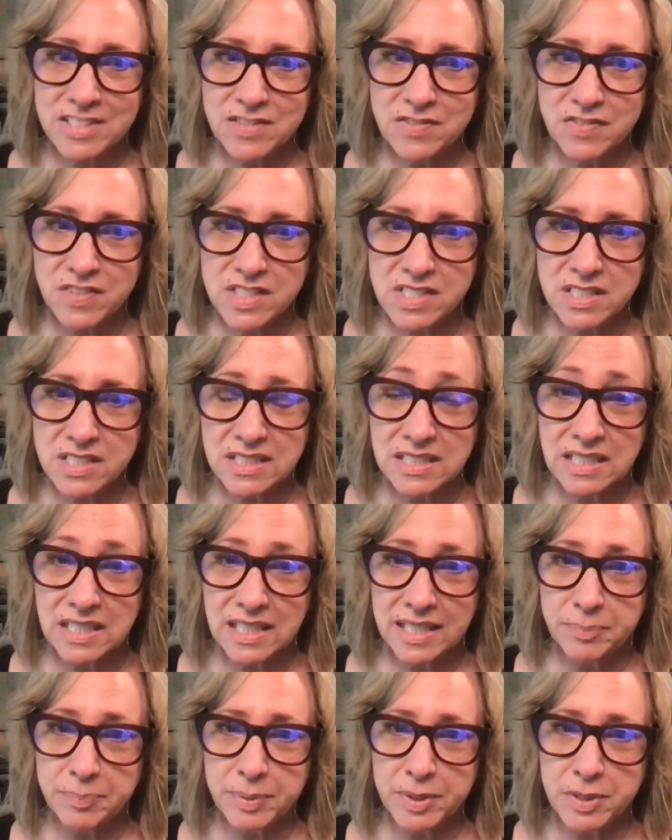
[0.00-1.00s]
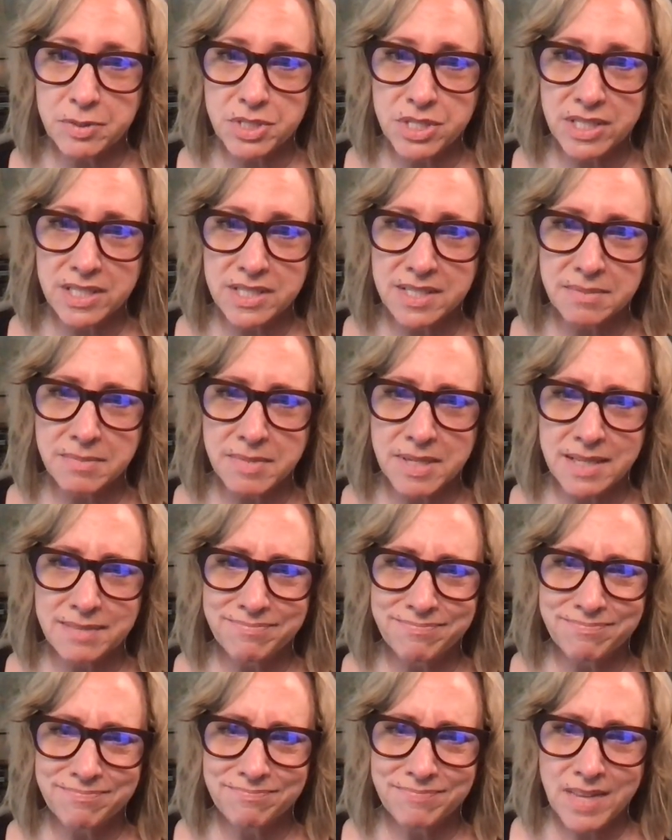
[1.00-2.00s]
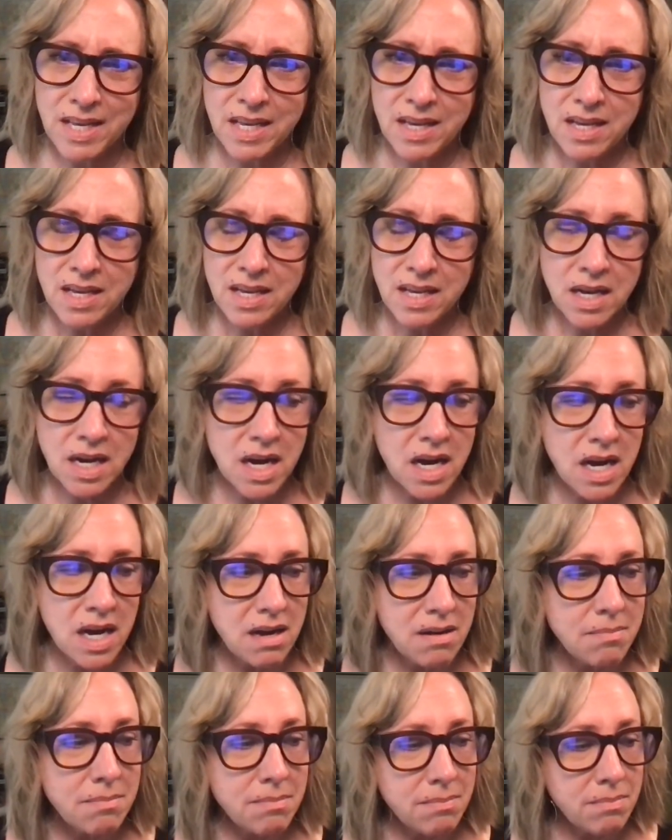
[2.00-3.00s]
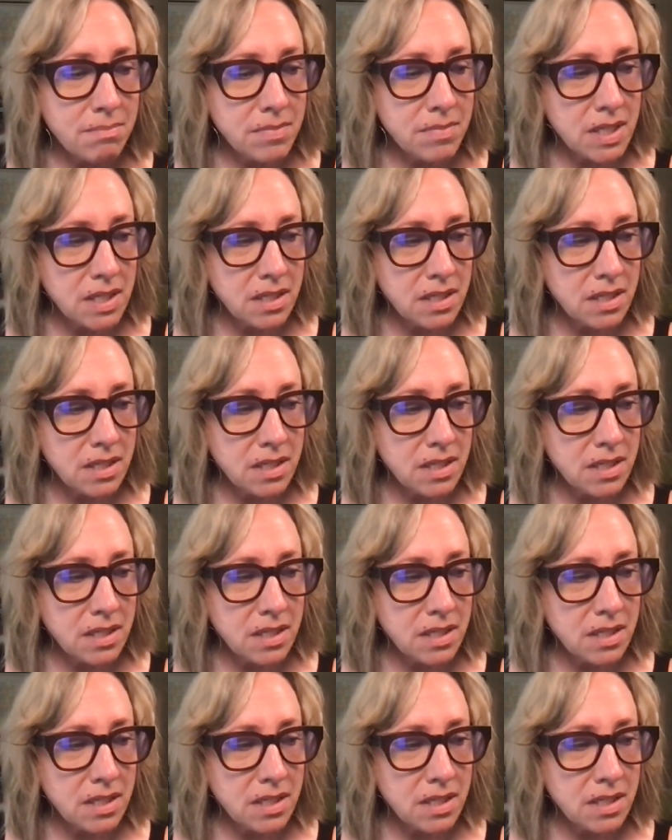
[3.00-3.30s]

feels a little like poaching to me. I'm